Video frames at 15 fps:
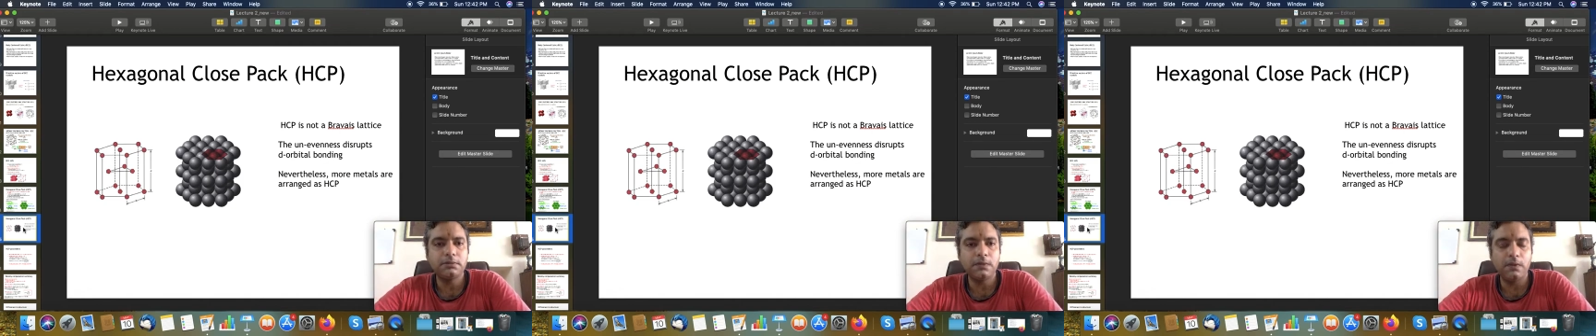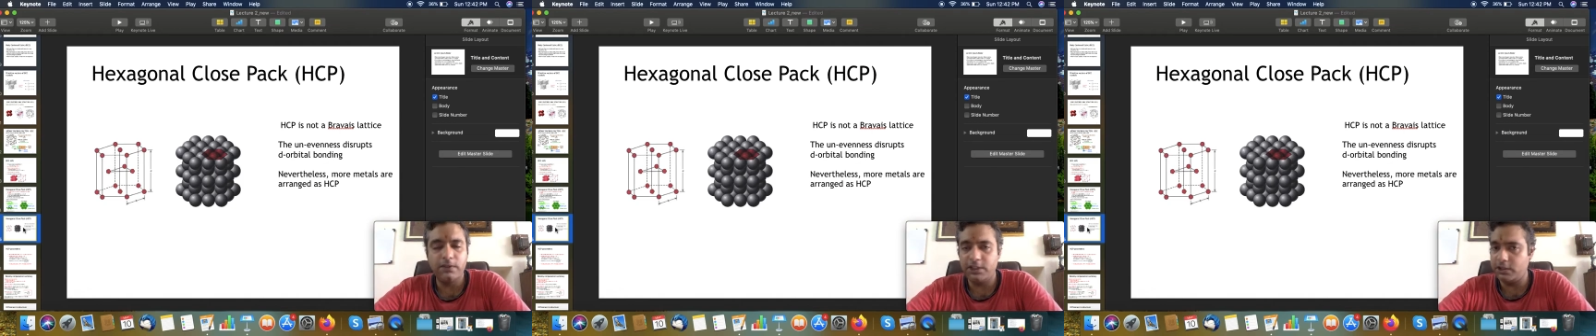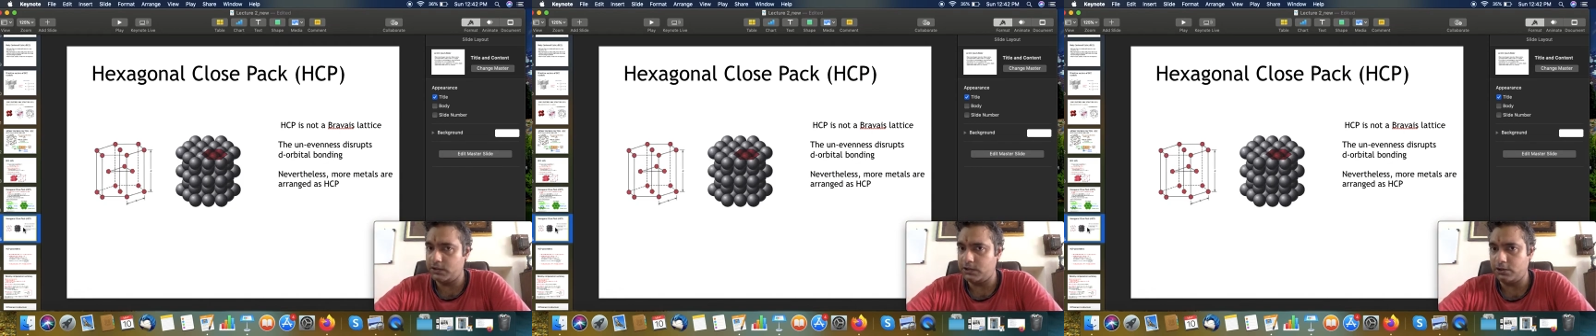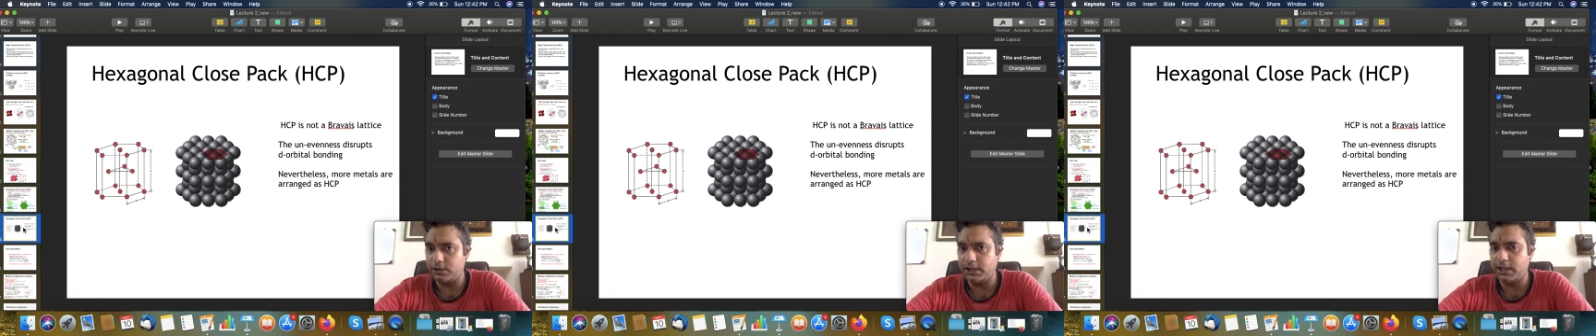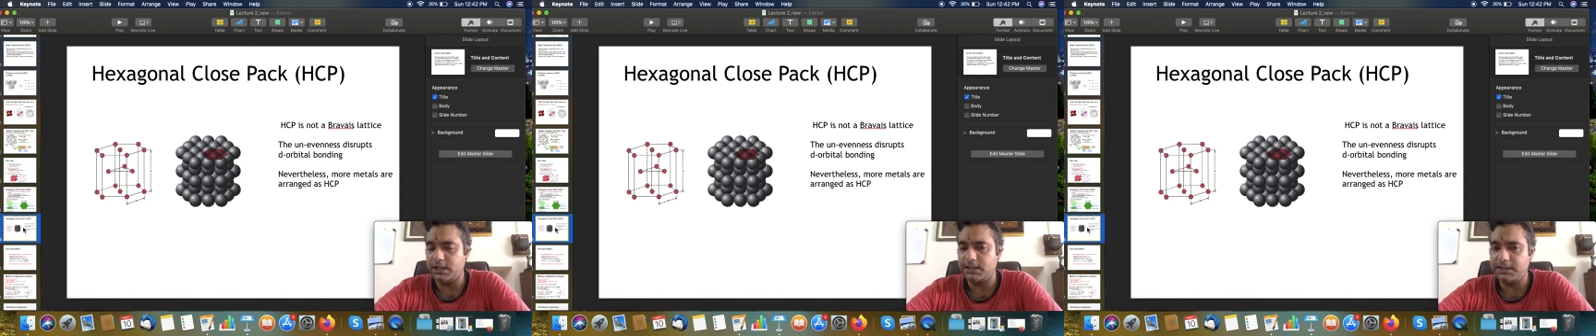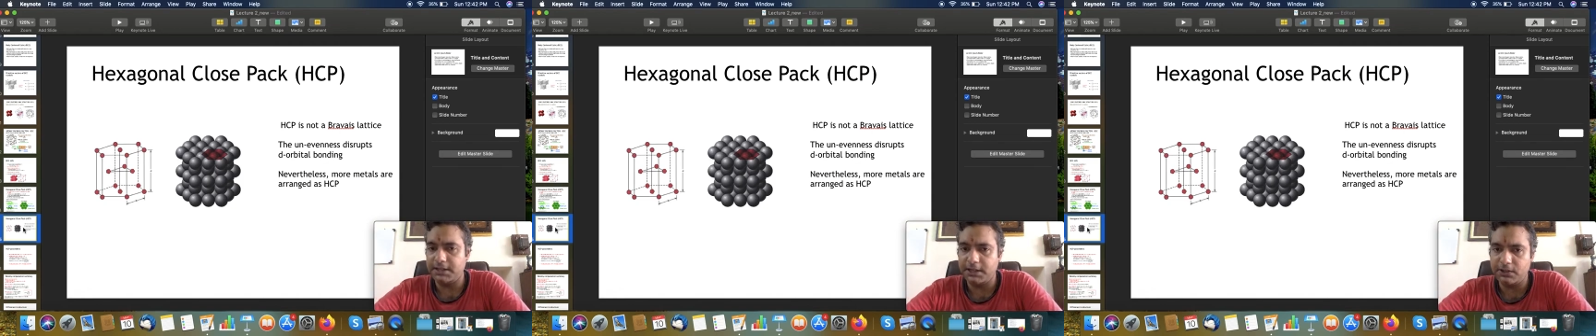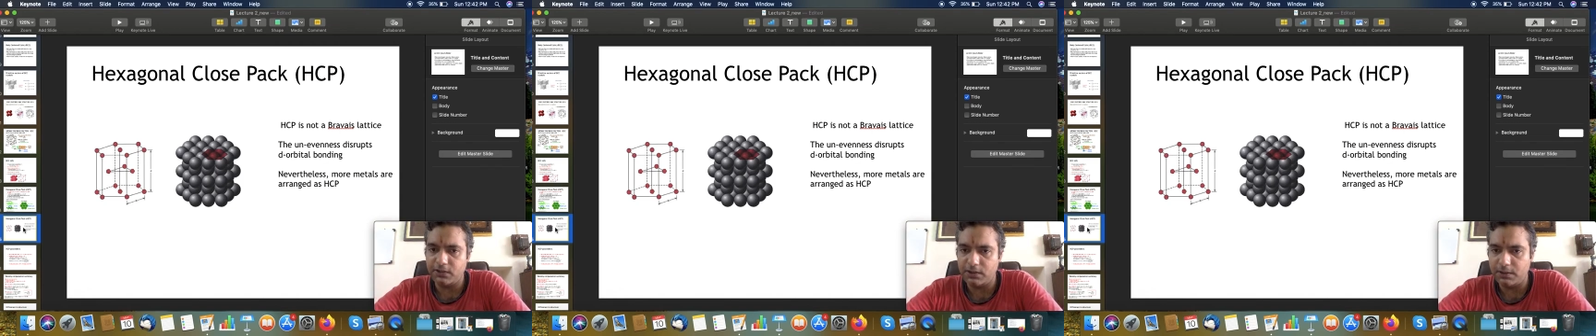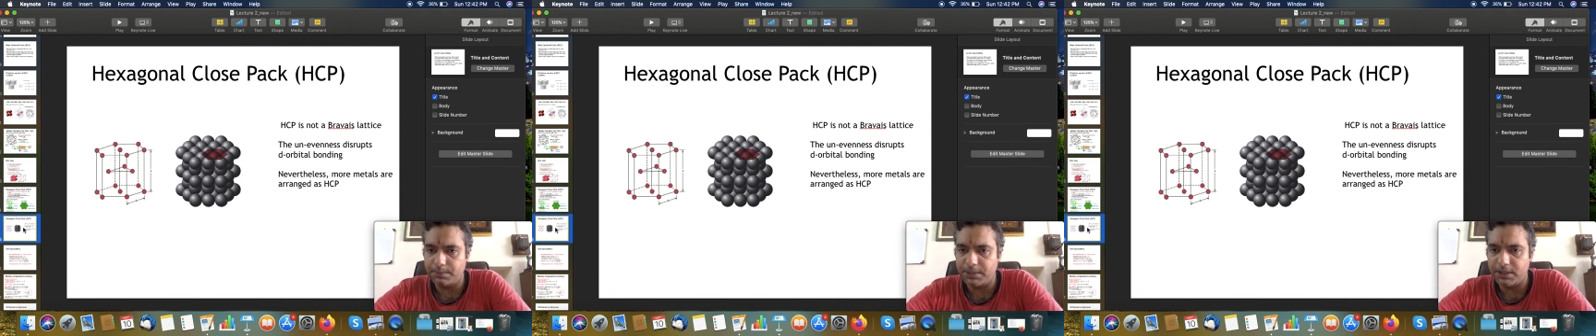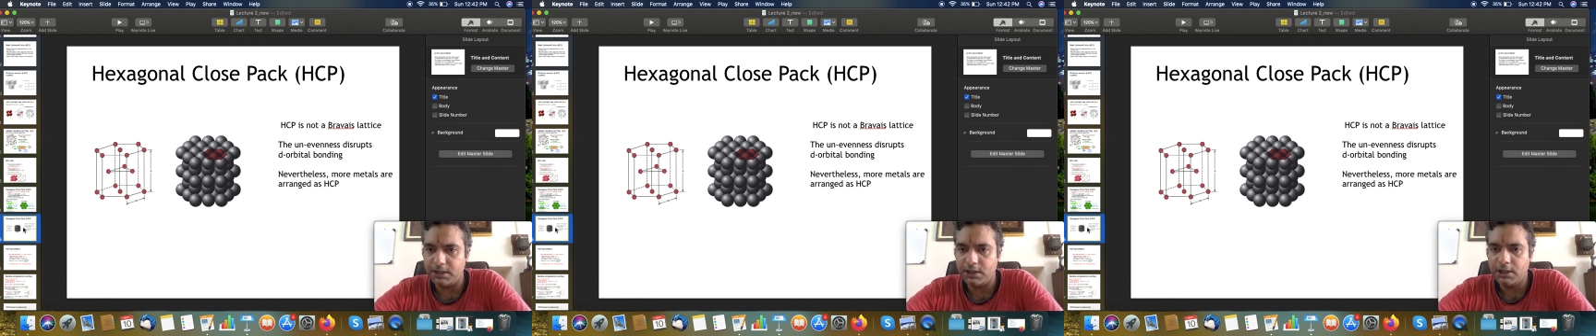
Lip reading: which is not the case in HCP.